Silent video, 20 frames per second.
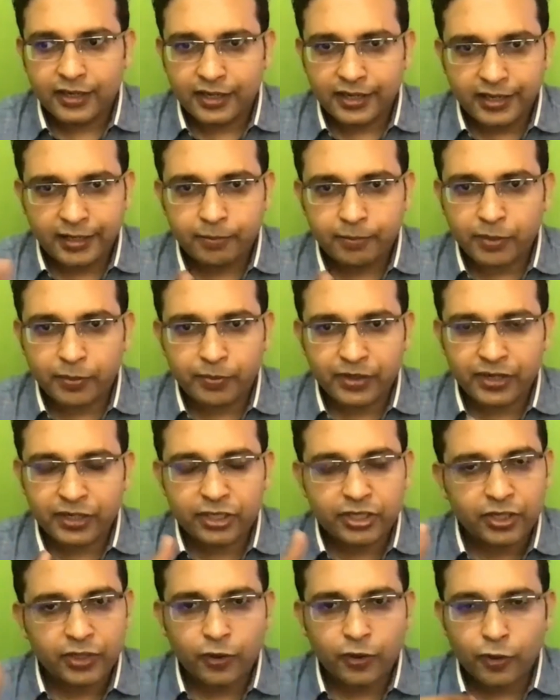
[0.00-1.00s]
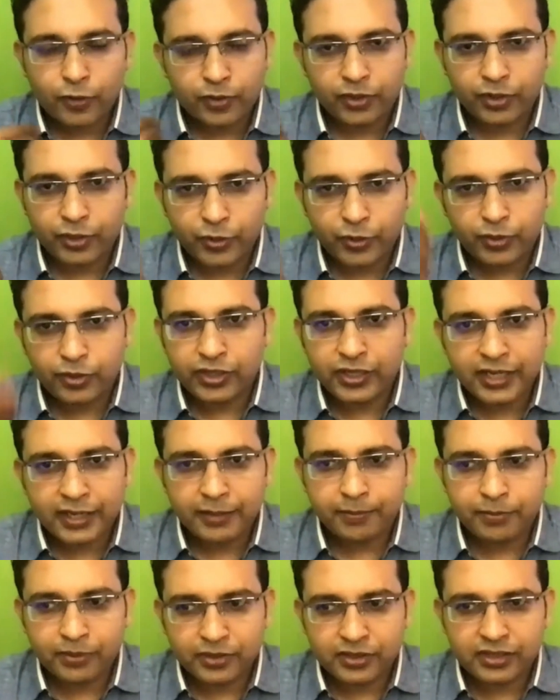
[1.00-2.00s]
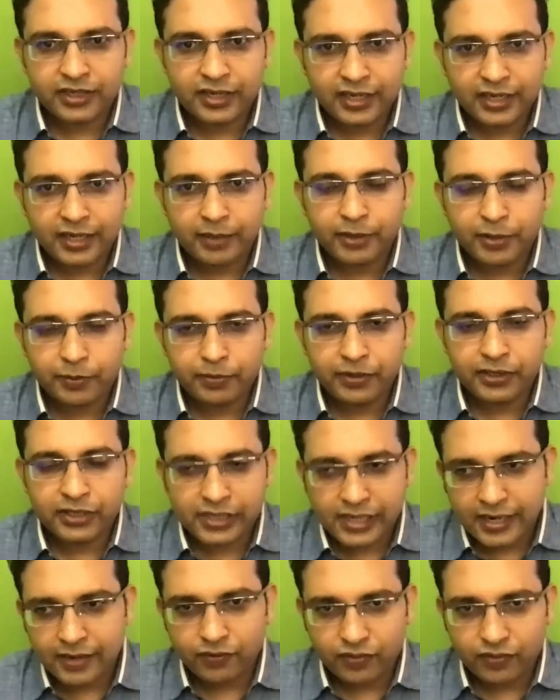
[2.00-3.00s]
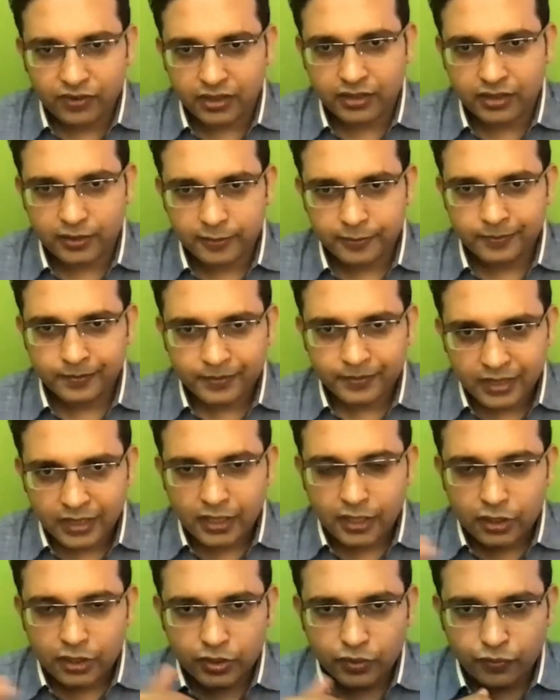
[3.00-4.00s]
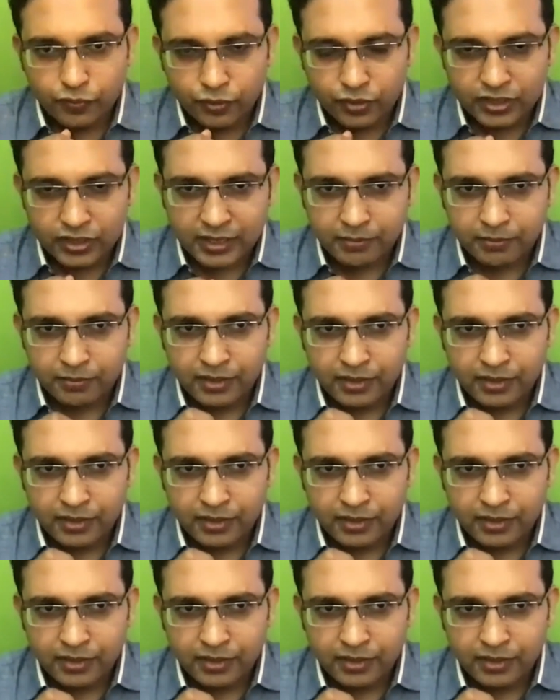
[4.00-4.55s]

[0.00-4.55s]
in preparation or due to their personal commitments and work. So for them,